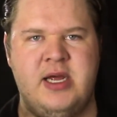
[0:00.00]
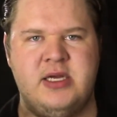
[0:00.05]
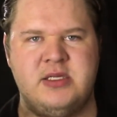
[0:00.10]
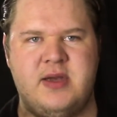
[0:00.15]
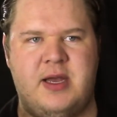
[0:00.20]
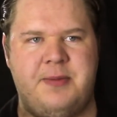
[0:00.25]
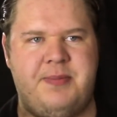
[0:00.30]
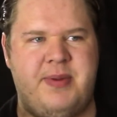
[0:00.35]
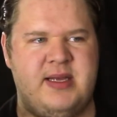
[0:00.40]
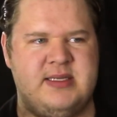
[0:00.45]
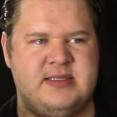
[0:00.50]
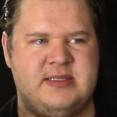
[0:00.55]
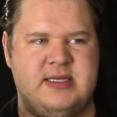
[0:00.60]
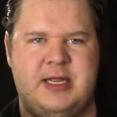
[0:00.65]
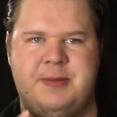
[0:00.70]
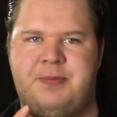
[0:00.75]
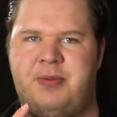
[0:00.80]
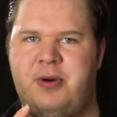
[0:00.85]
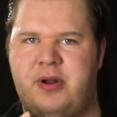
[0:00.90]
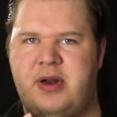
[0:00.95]
So I
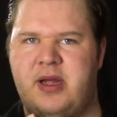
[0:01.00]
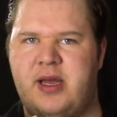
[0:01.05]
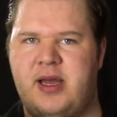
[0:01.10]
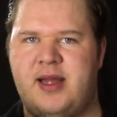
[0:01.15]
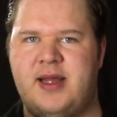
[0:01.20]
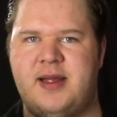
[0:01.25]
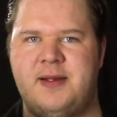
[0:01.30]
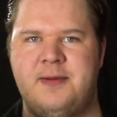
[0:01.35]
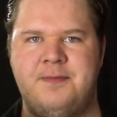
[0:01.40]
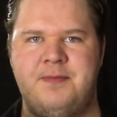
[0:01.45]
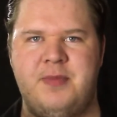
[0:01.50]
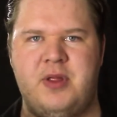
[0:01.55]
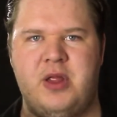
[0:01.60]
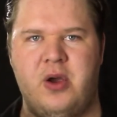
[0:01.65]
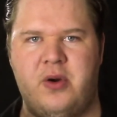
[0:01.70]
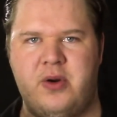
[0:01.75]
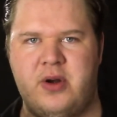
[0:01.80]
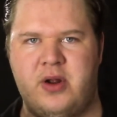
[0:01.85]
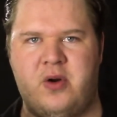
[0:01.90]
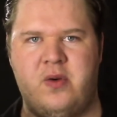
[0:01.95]
basically put a
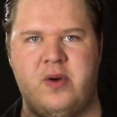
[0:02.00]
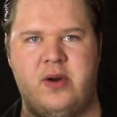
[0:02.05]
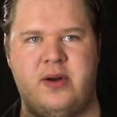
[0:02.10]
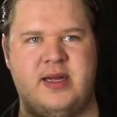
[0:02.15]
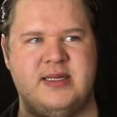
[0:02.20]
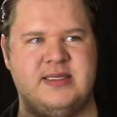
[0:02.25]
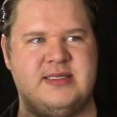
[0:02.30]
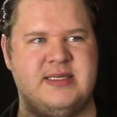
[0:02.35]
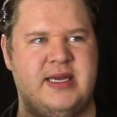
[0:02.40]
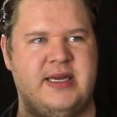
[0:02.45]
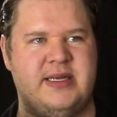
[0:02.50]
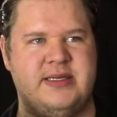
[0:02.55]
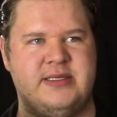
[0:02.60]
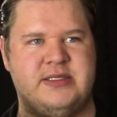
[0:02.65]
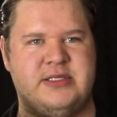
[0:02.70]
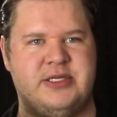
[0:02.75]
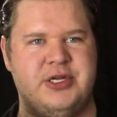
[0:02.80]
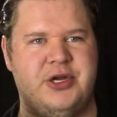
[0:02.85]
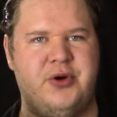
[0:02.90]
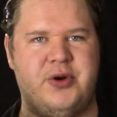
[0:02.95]
Yoda quote. I said,
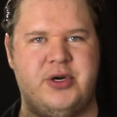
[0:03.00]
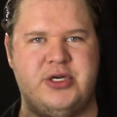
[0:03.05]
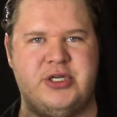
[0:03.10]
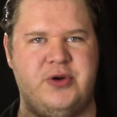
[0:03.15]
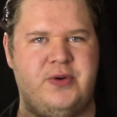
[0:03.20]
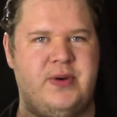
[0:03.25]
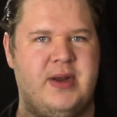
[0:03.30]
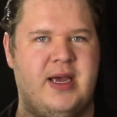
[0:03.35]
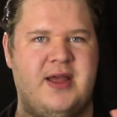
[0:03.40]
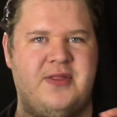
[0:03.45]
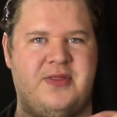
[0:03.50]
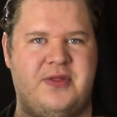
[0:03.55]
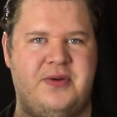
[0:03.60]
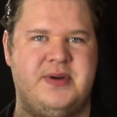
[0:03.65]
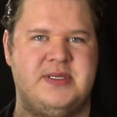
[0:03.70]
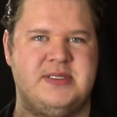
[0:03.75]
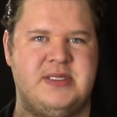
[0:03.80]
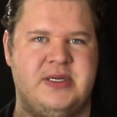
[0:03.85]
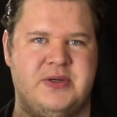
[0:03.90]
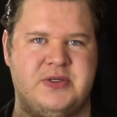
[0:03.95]
"Do or do not,
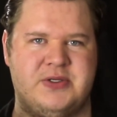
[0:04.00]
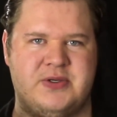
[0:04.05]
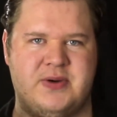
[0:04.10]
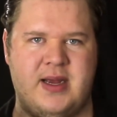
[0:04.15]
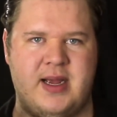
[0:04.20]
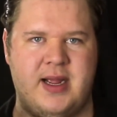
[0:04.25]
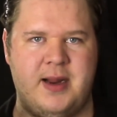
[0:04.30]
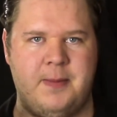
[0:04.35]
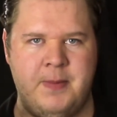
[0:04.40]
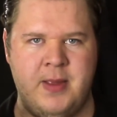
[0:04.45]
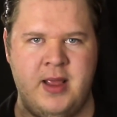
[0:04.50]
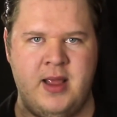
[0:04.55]
there is no try."